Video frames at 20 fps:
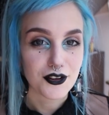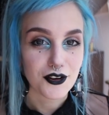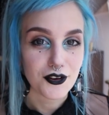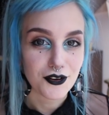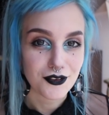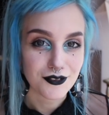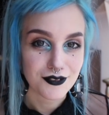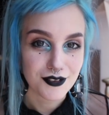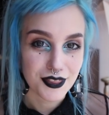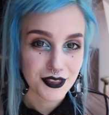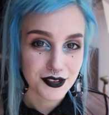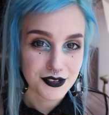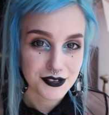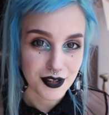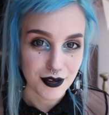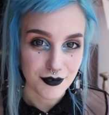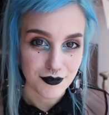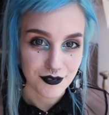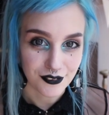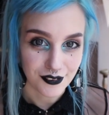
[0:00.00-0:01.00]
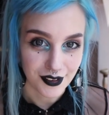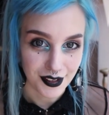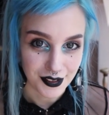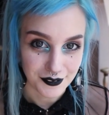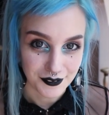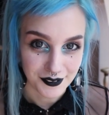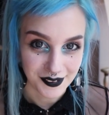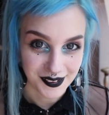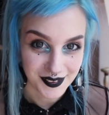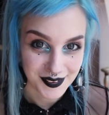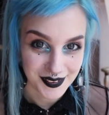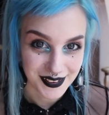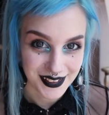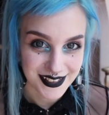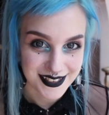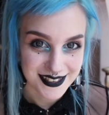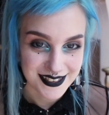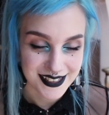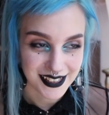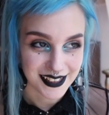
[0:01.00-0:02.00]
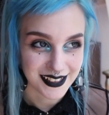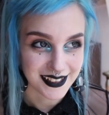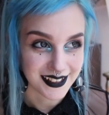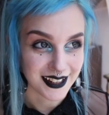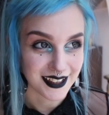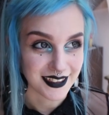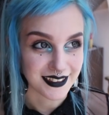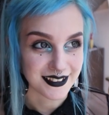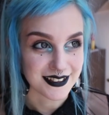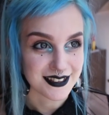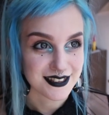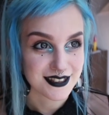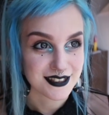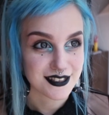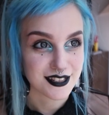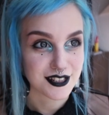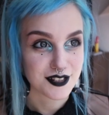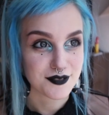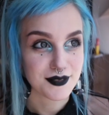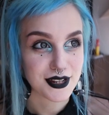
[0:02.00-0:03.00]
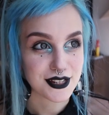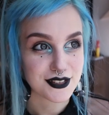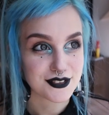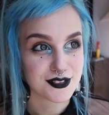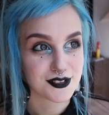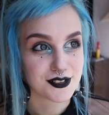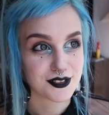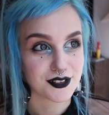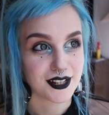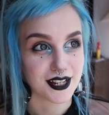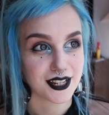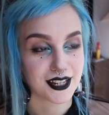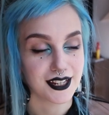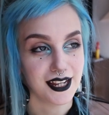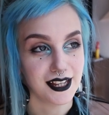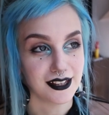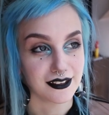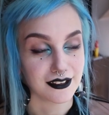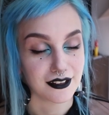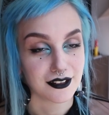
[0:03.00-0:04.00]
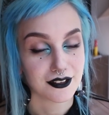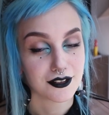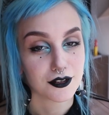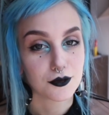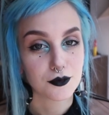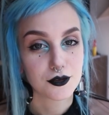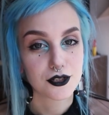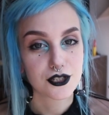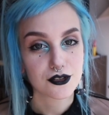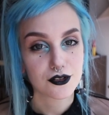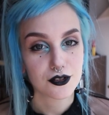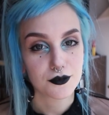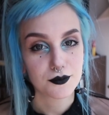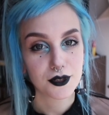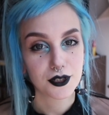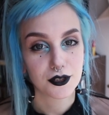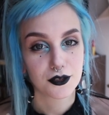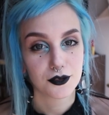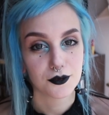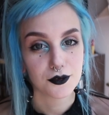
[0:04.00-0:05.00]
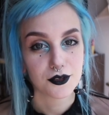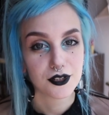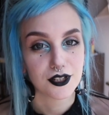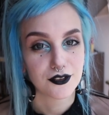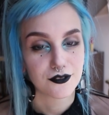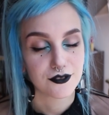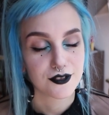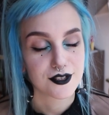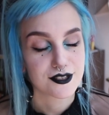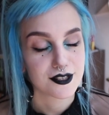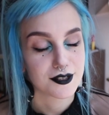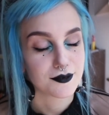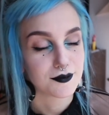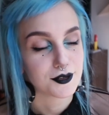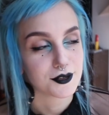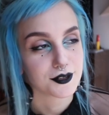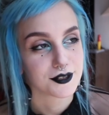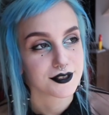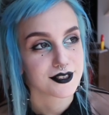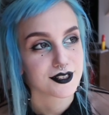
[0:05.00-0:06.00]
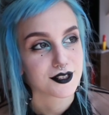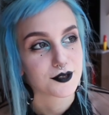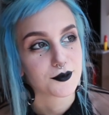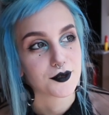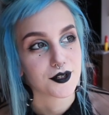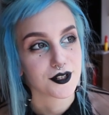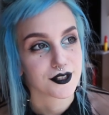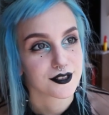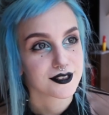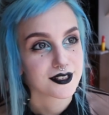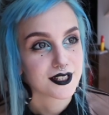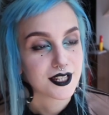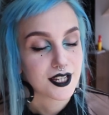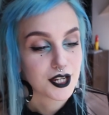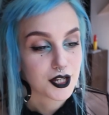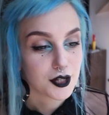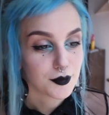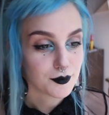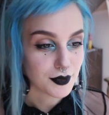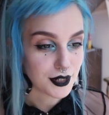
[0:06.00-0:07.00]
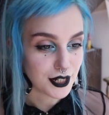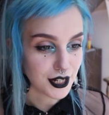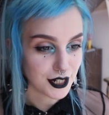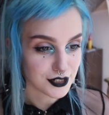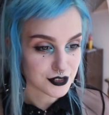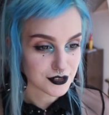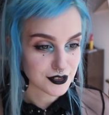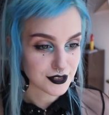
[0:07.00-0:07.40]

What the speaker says: over the top flattering, let's say it like this. It makes you look like an alien, which could be cute, and for some looks it works, but I